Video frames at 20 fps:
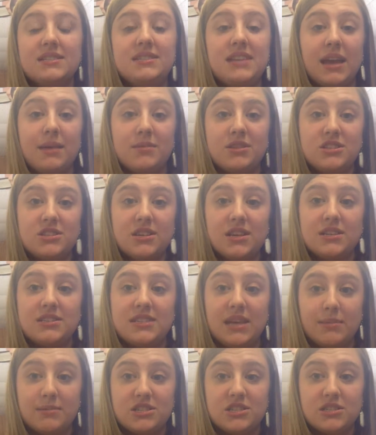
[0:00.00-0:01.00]

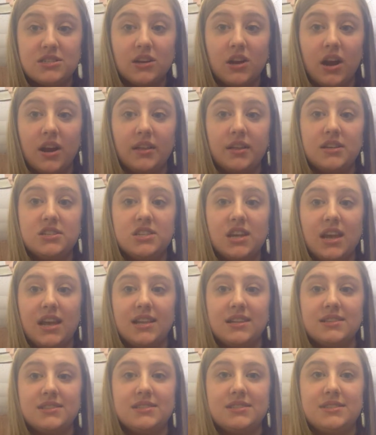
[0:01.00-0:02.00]
It damages the cartilage,
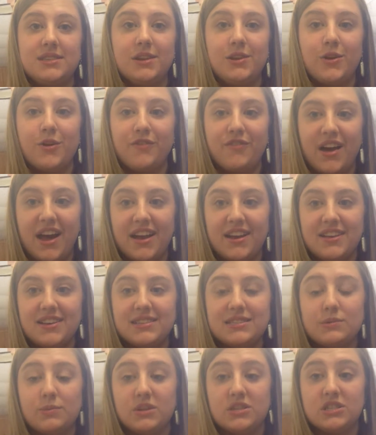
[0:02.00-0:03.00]
and
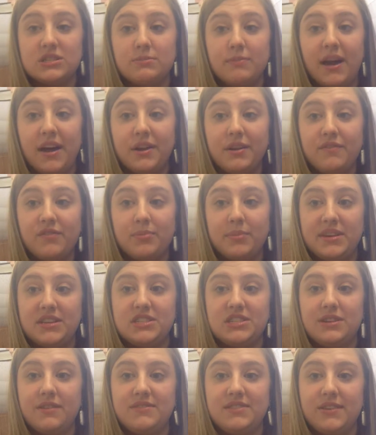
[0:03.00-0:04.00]
synovitis, which is mild
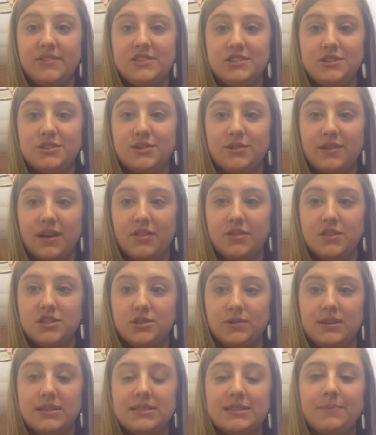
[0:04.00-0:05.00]
inflammation of tissues around the
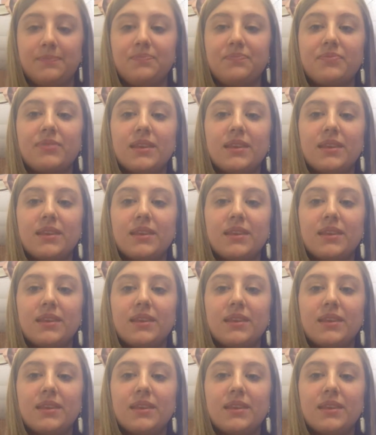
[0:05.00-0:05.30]
joints.